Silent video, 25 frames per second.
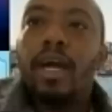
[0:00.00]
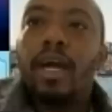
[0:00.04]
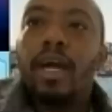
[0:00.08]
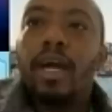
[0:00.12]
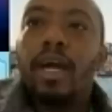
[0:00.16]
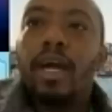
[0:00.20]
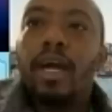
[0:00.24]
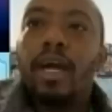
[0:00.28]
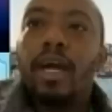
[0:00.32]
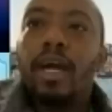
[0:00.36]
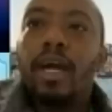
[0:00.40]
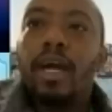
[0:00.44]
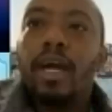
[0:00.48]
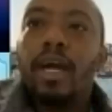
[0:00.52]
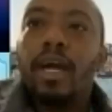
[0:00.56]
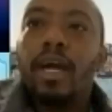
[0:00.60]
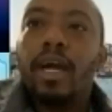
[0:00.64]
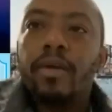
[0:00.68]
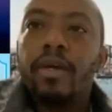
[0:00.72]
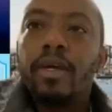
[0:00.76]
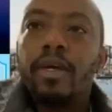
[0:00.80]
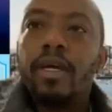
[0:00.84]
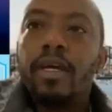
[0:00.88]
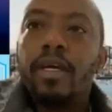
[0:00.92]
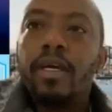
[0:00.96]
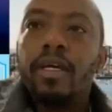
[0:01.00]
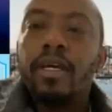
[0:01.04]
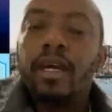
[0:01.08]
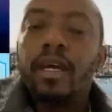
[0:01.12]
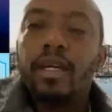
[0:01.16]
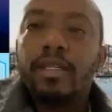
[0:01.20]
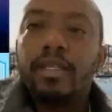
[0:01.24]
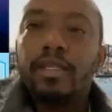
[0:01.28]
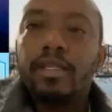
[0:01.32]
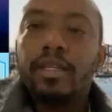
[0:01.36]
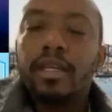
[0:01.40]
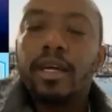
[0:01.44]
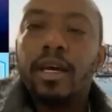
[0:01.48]
help them
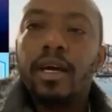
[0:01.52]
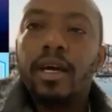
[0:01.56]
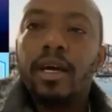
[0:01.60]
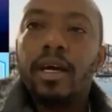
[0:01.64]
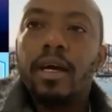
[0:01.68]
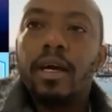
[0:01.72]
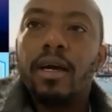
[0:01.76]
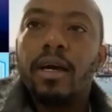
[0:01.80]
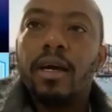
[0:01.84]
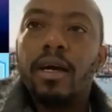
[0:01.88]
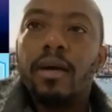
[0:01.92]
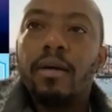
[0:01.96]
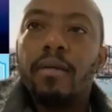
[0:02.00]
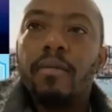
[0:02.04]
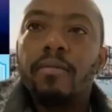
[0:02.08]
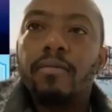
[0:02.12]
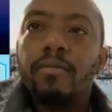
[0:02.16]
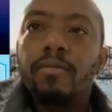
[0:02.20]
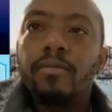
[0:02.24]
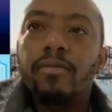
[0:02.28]
get uh,